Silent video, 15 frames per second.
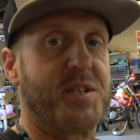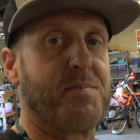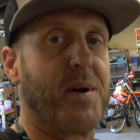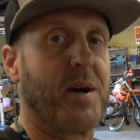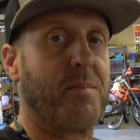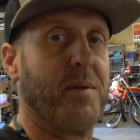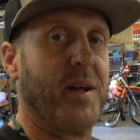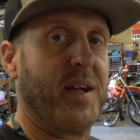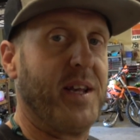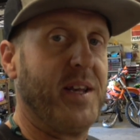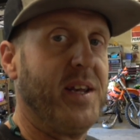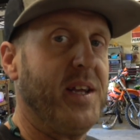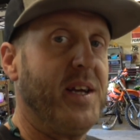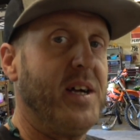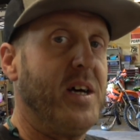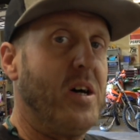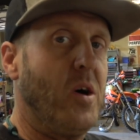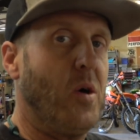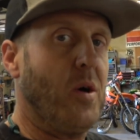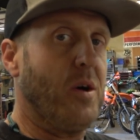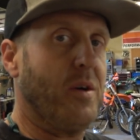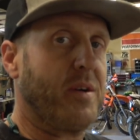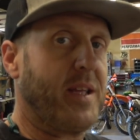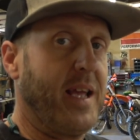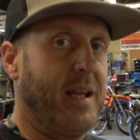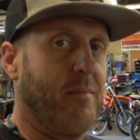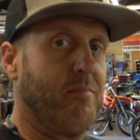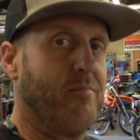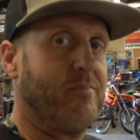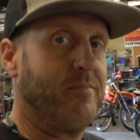the spark plug and oil
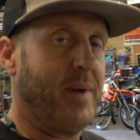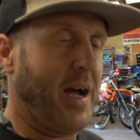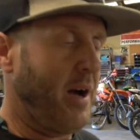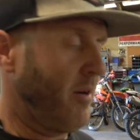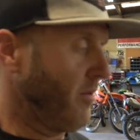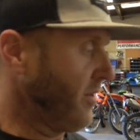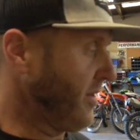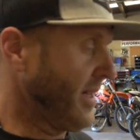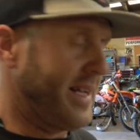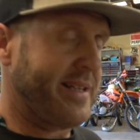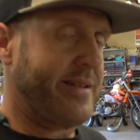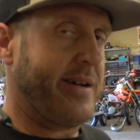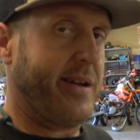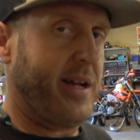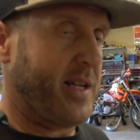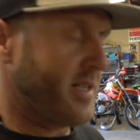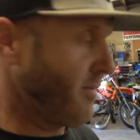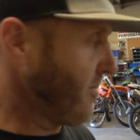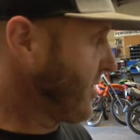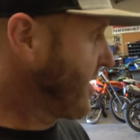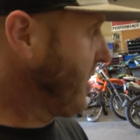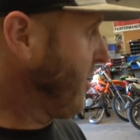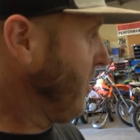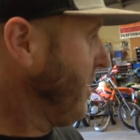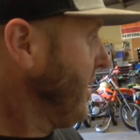came out, and that's not awesome. So